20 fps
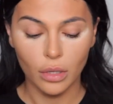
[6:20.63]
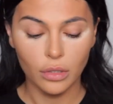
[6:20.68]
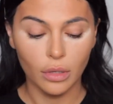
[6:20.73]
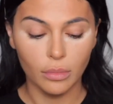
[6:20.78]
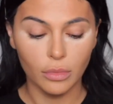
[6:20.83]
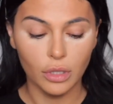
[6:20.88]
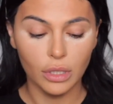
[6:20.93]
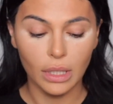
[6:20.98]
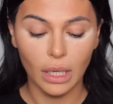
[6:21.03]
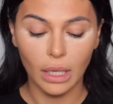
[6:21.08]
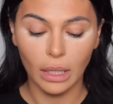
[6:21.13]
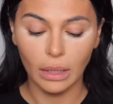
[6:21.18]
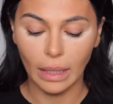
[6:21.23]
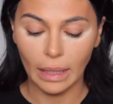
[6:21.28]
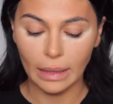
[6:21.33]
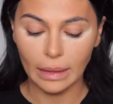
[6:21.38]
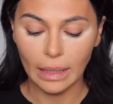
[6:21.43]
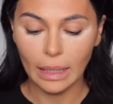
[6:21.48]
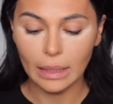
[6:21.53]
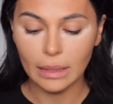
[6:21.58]
So I'm just gonna
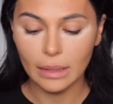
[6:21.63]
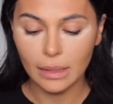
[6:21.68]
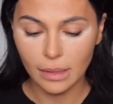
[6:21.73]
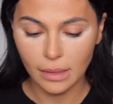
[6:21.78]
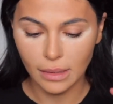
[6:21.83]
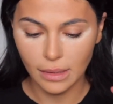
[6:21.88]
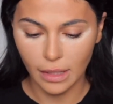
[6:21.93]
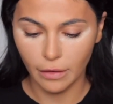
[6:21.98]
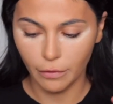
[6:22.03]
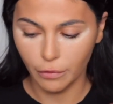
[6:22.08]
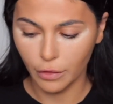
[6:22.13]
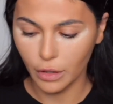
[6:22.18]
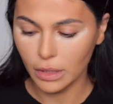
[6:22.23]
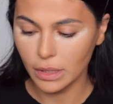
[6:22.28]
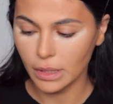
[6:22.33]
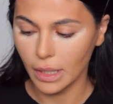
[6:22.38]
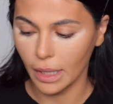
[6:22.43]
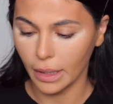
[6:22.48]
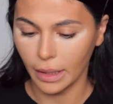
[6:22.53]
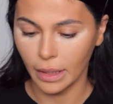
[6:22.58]
let that sit for a
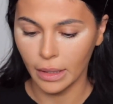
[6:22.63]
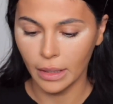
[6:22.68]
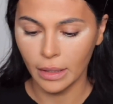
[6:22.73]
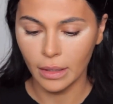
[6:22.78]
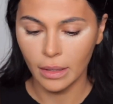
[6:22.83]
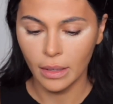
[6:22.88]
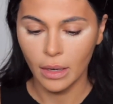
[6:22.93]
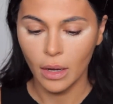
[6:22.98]
second